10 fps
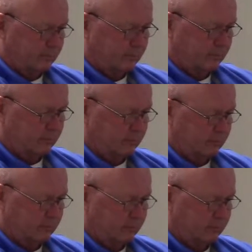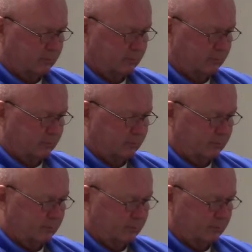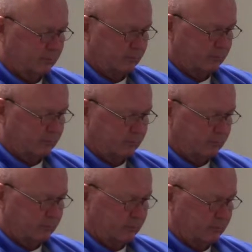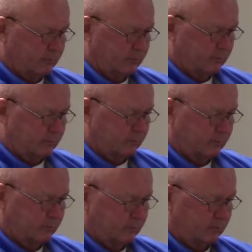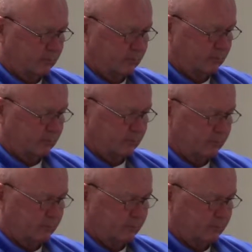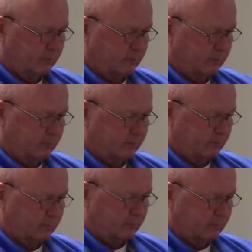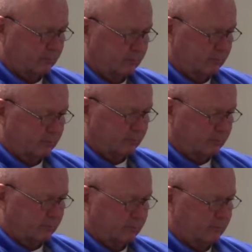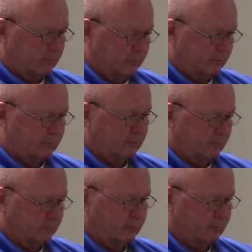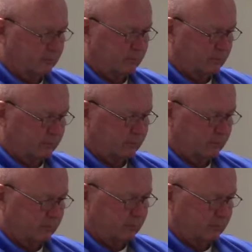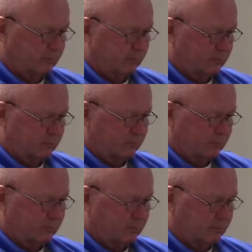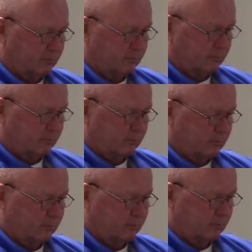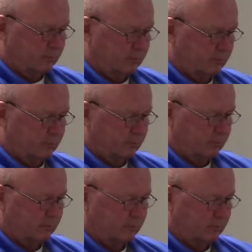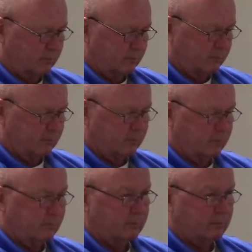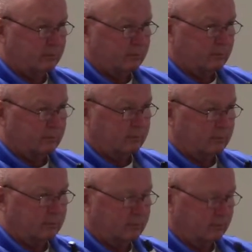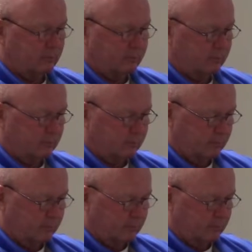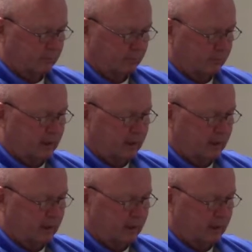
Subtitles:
not less than the ratio of the primary to the secondary voltage multiplied by 1/3 the size of the overcurrent device protecting the feeder conductors.